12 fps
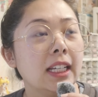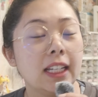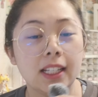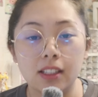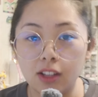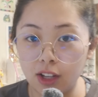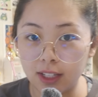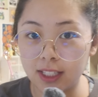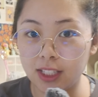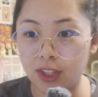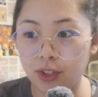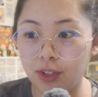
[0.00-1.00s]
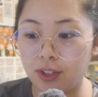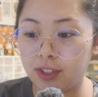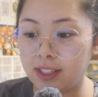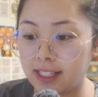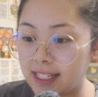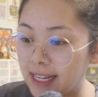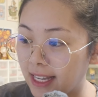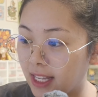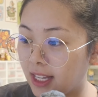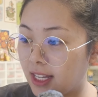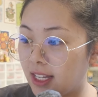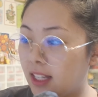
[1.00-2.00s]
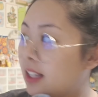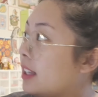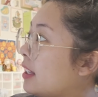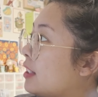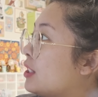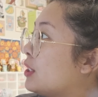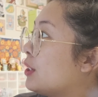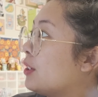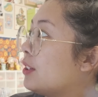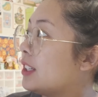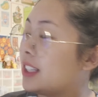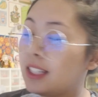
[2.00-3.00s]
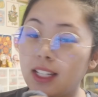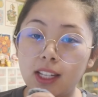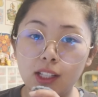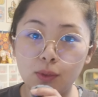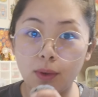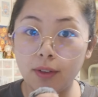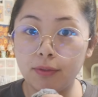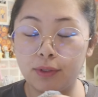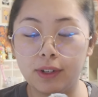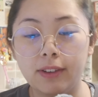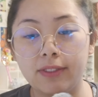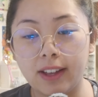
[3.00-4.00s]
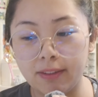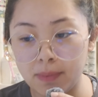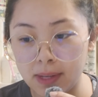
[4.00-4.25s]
It's August 3rd today. It's currently 12:45